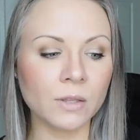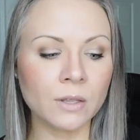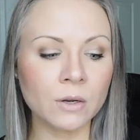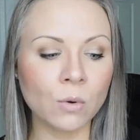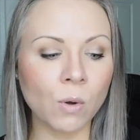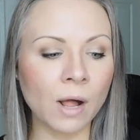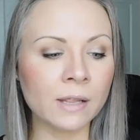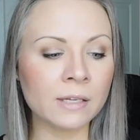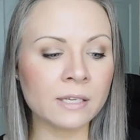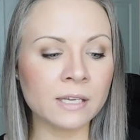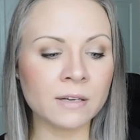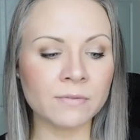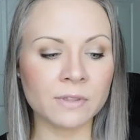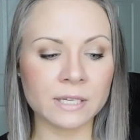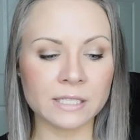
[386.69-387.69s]
The quality
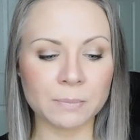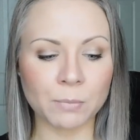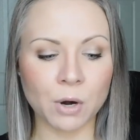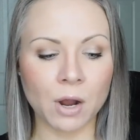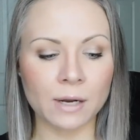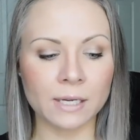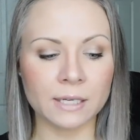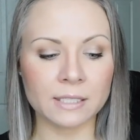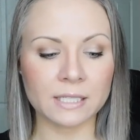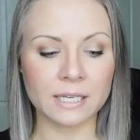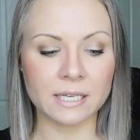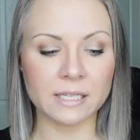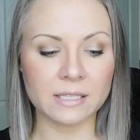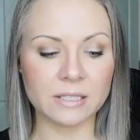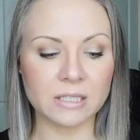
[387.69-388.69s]
of this product
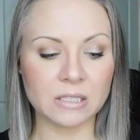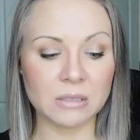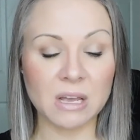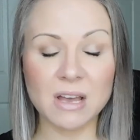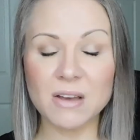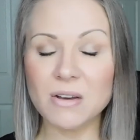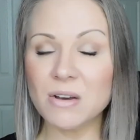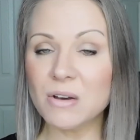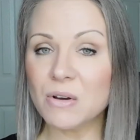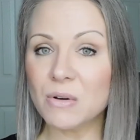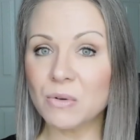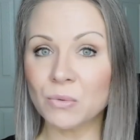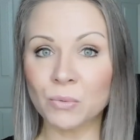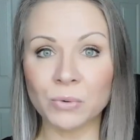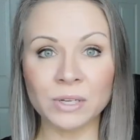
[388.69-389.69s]
is
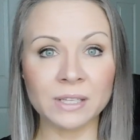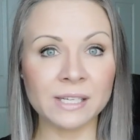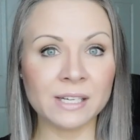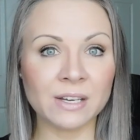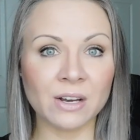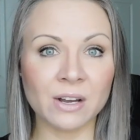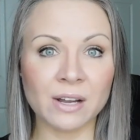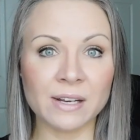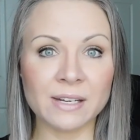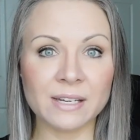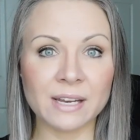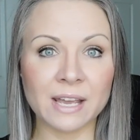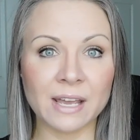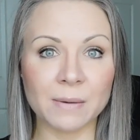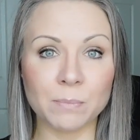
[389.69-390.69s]
really good.
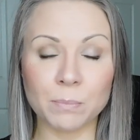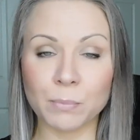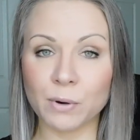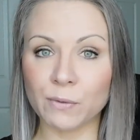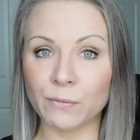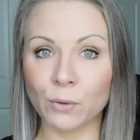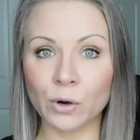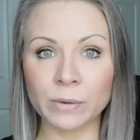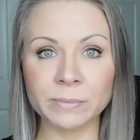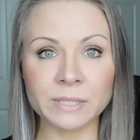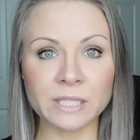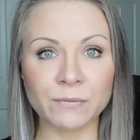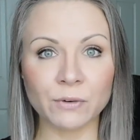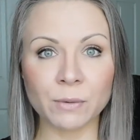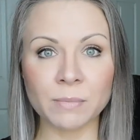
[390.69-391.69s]
It
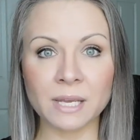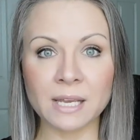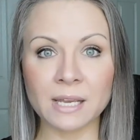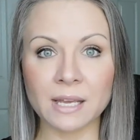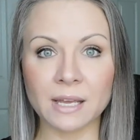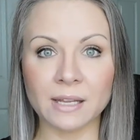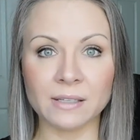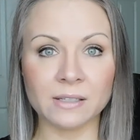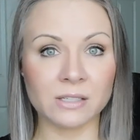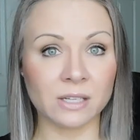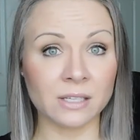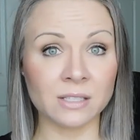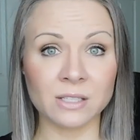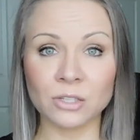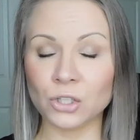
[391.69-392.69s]
performs for me. It
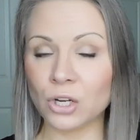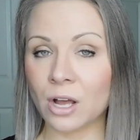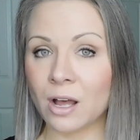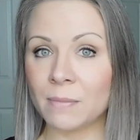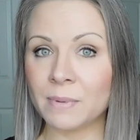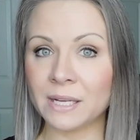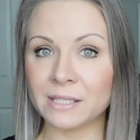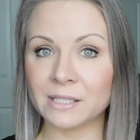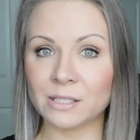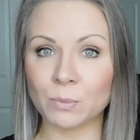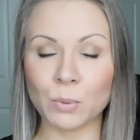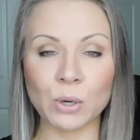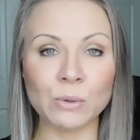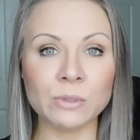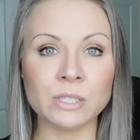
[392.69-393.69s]
does the job it's
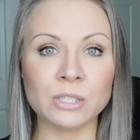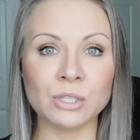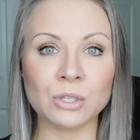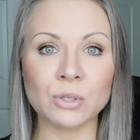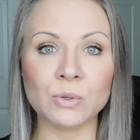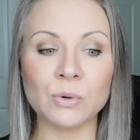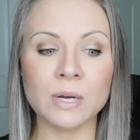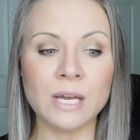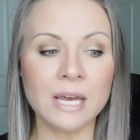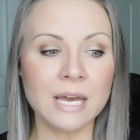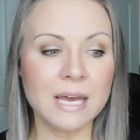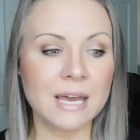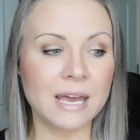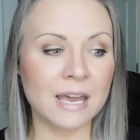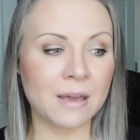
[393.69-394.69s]
supposed to.
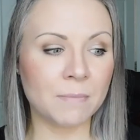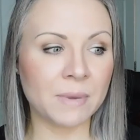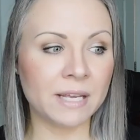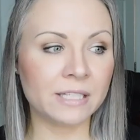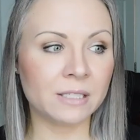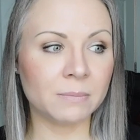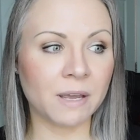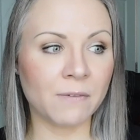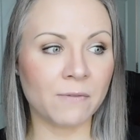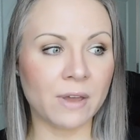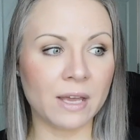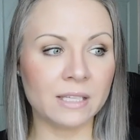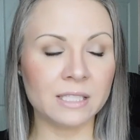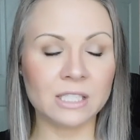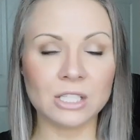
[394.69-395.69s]
It makes my
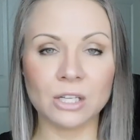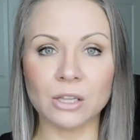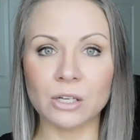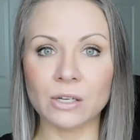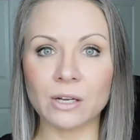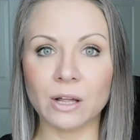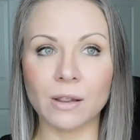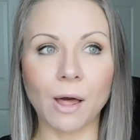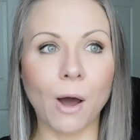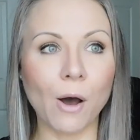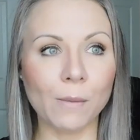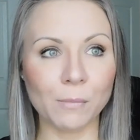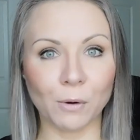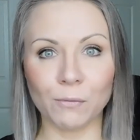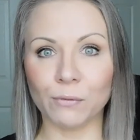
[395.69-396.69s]
face look a
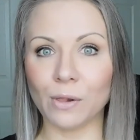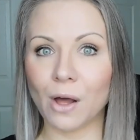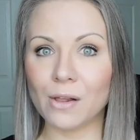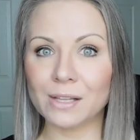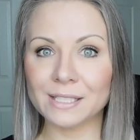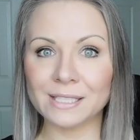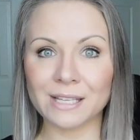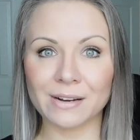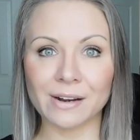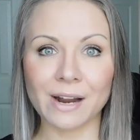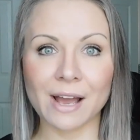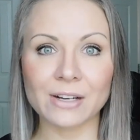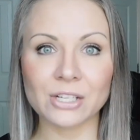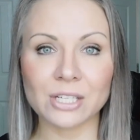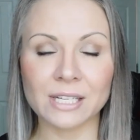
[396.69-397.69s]
lot more flawless than it
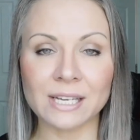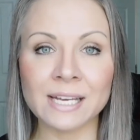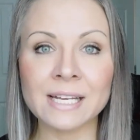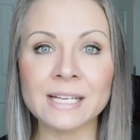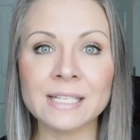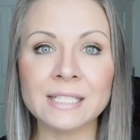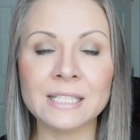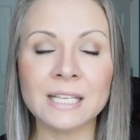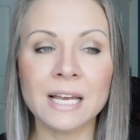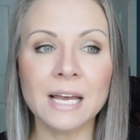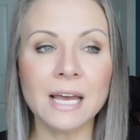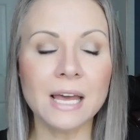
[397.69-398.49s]
actually is.